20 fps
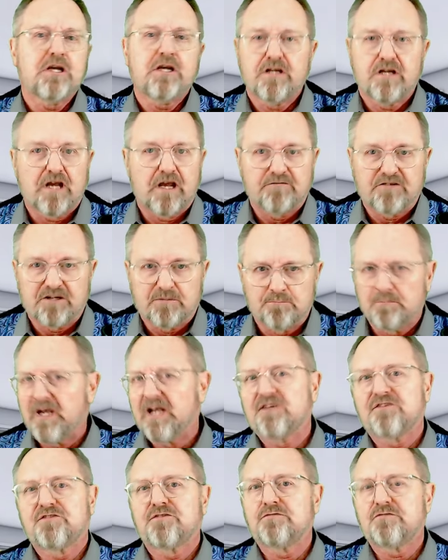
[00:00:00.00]
to having
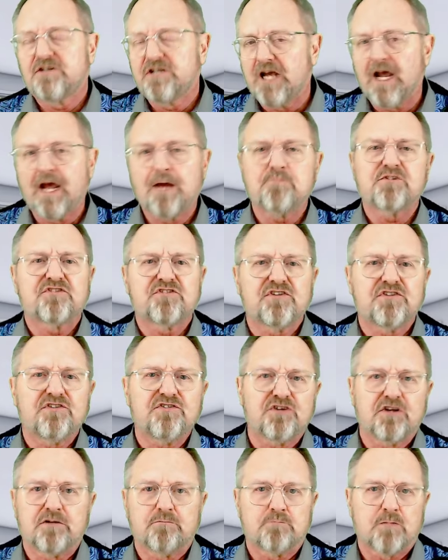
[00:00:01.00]
massive
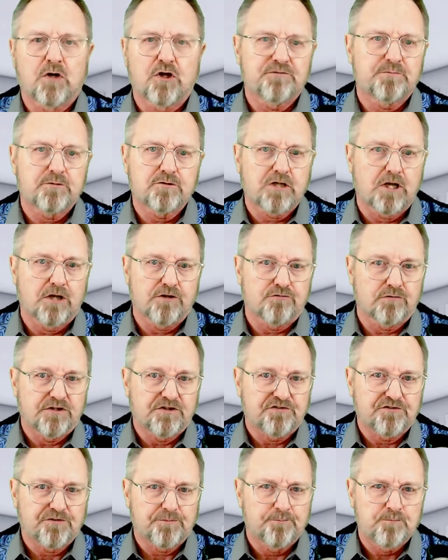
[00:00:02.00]
campuses in multiple
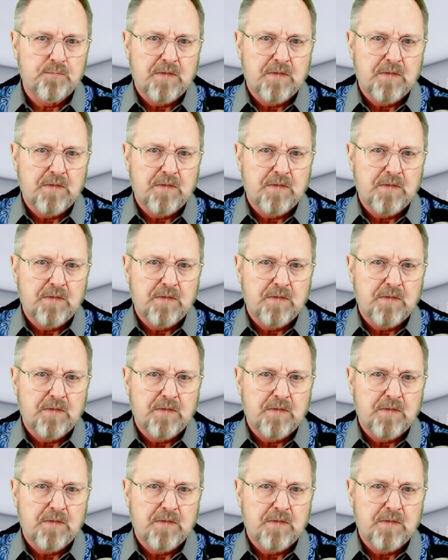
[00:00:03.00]
countries.